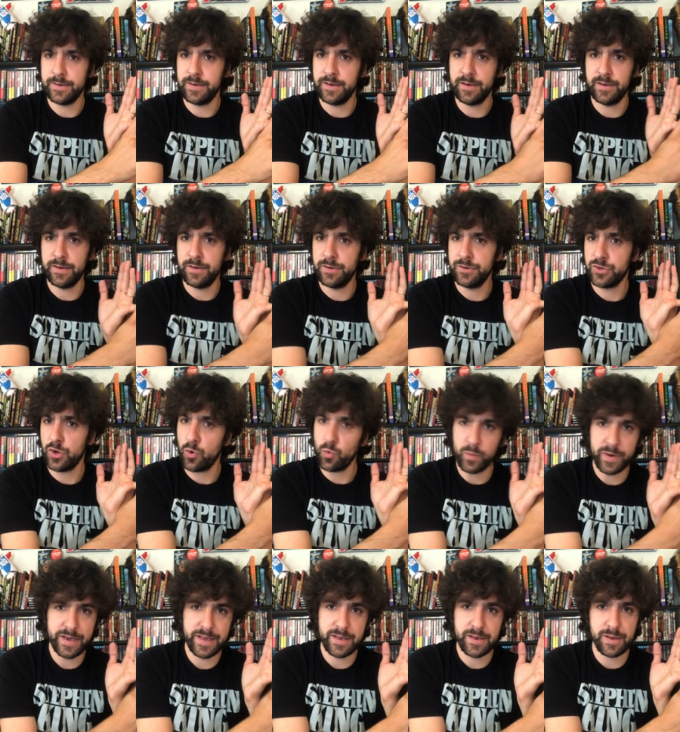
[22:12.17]
uh,
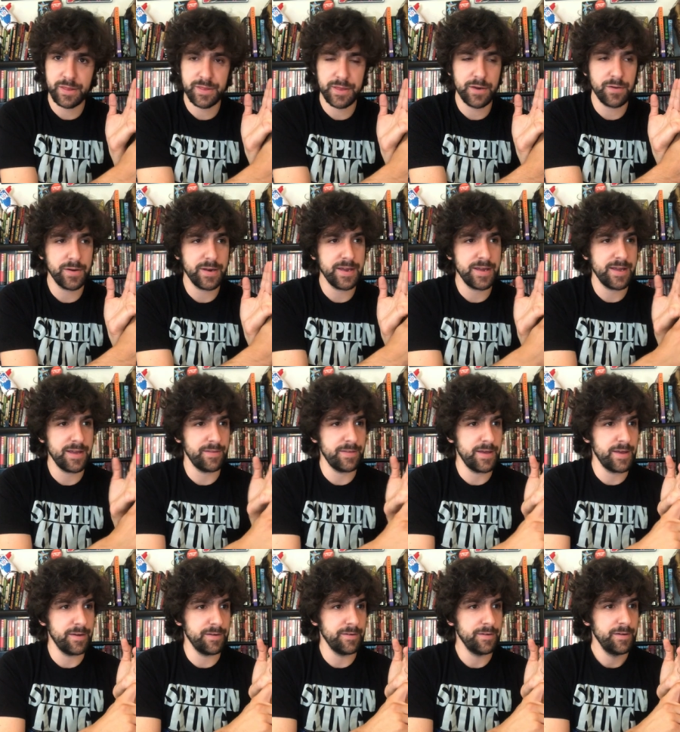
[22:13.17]
Darwinian theory, and
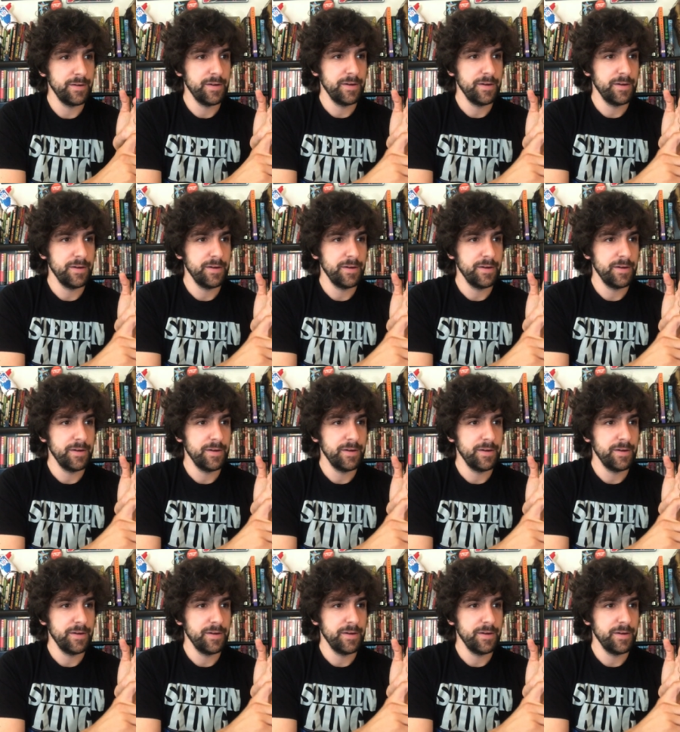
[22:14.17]
then